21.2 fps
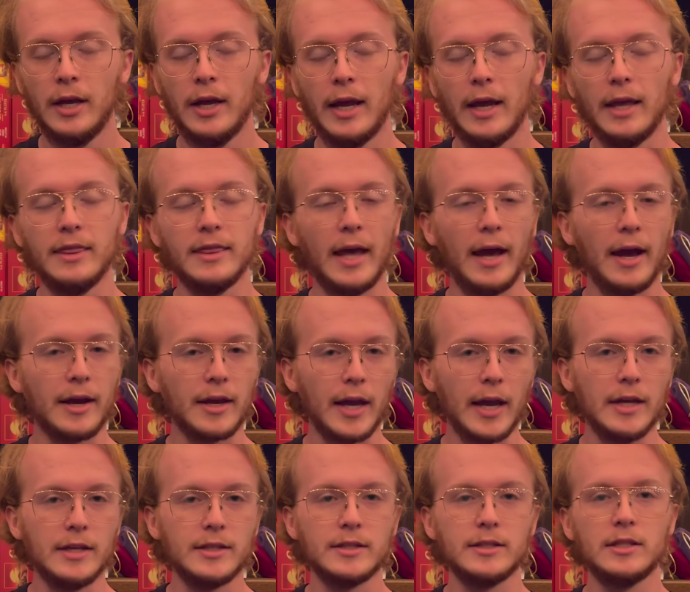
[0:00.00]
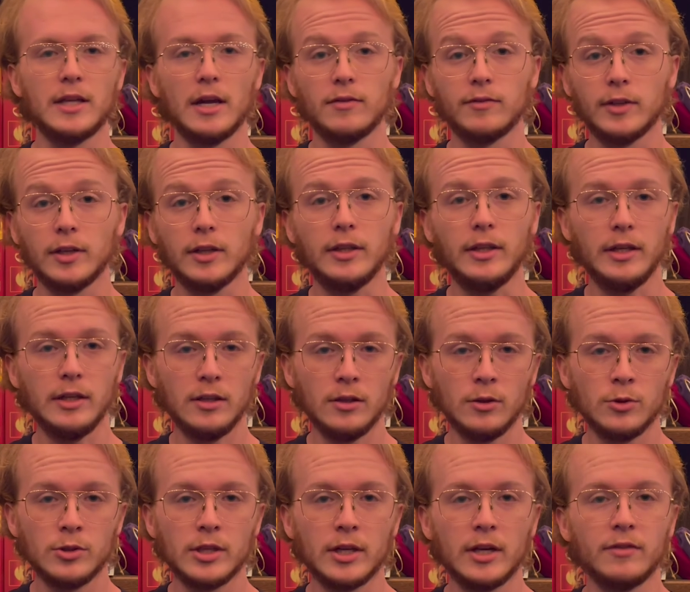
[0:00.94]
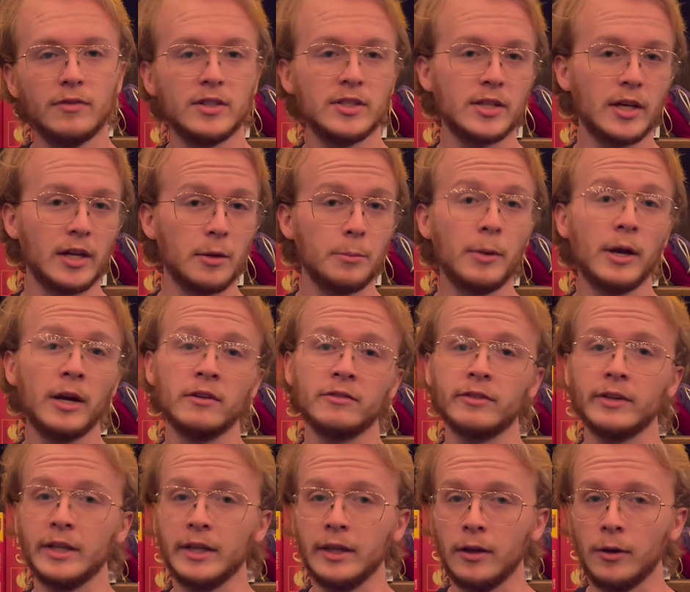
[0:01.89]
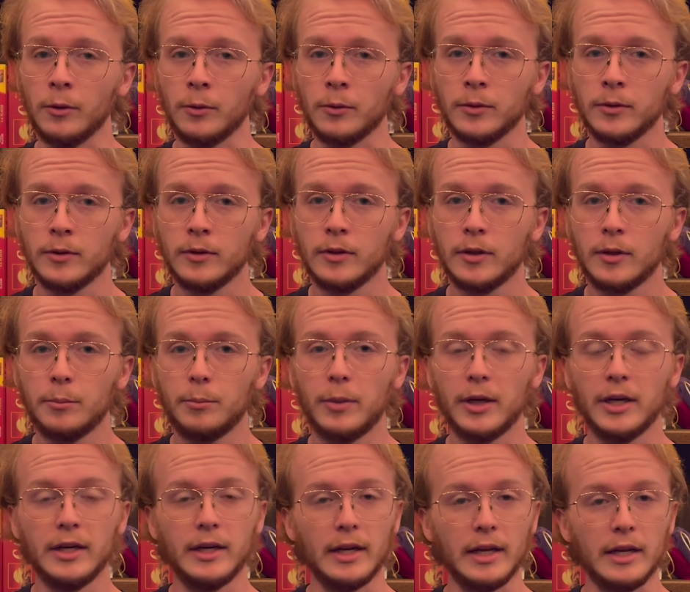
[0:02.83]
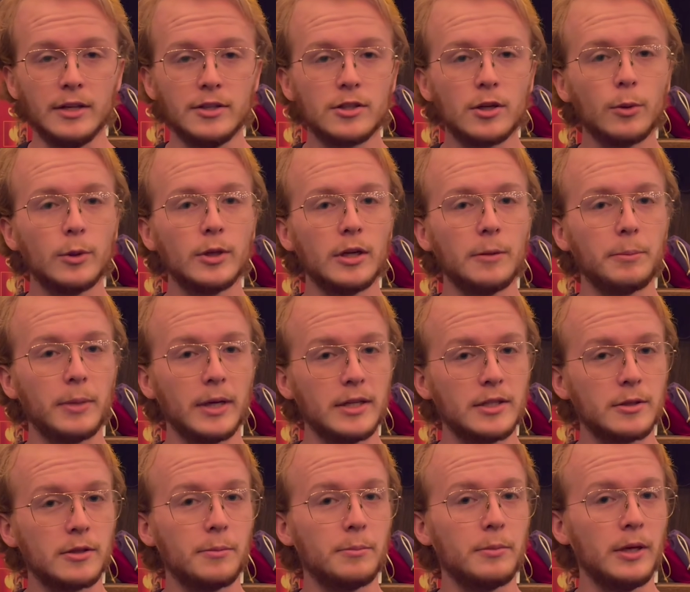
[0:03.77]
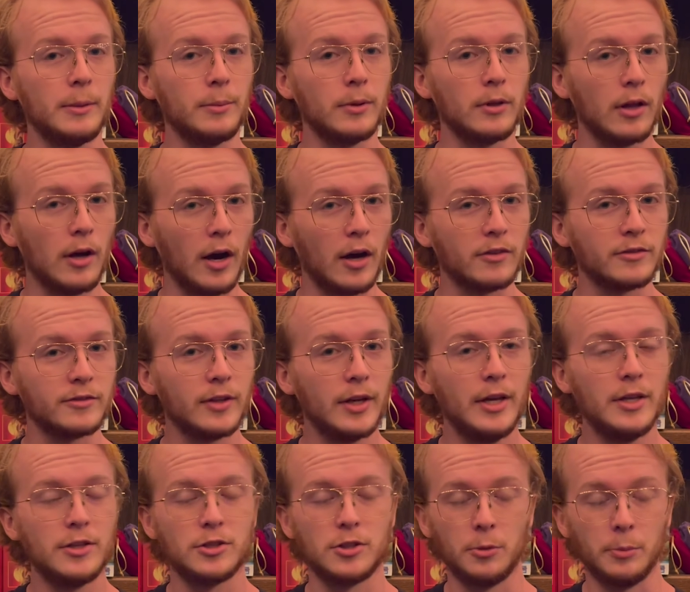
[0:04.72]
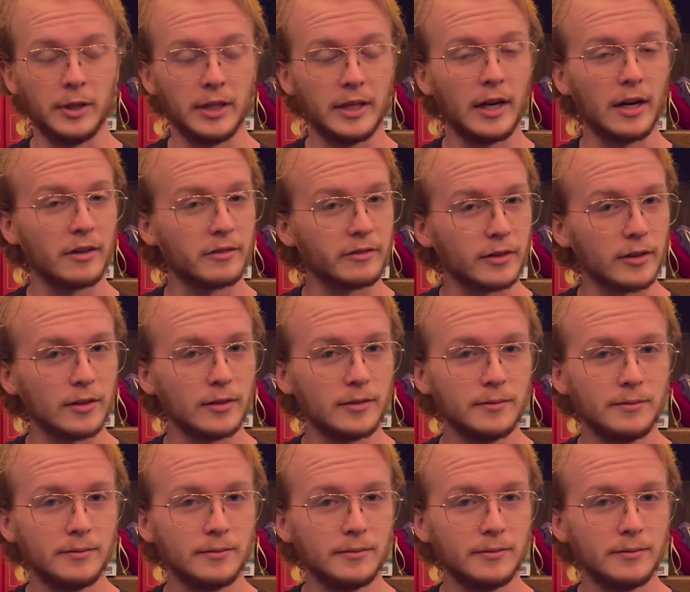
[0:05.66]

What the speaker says: In that case, definitely use it if it's going to benefit you. But it is going to piss some people off, so be careful.